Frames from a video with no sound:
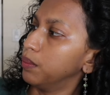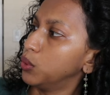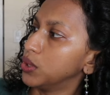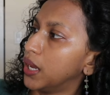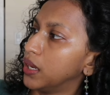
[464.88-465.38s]

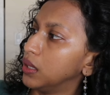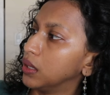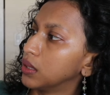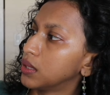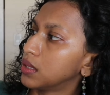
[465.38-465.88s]

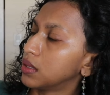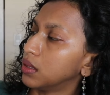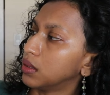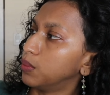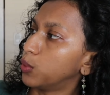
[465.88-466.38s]
Botanics
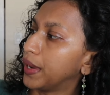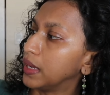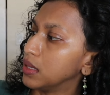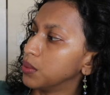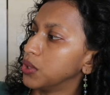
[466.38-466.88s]

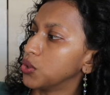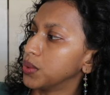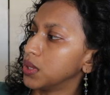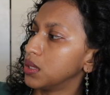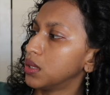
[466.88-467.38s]
brand, which
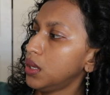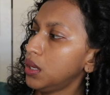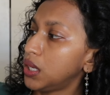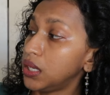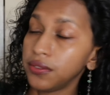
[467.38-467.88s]
was
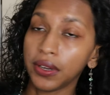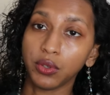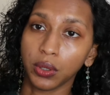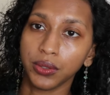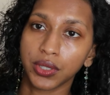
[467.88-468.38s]

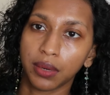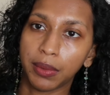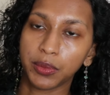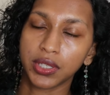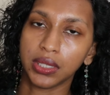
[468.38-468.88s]
$85, and I
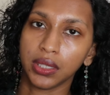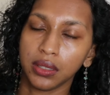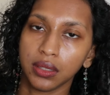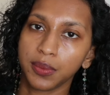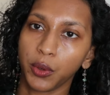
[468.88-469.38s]
remember seeing that
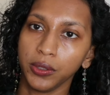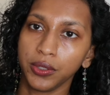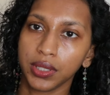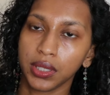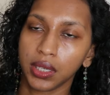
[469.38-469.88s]
in the
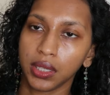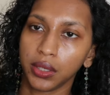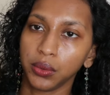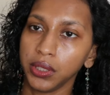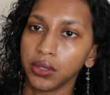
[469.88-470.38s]
spoilers and thinking
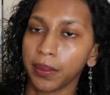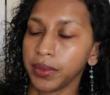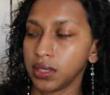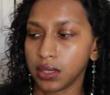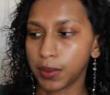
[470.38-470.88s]
like, holy crap,
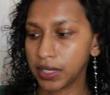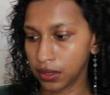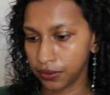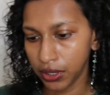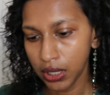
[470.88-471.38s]
that's
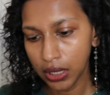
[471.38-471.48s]
expensive.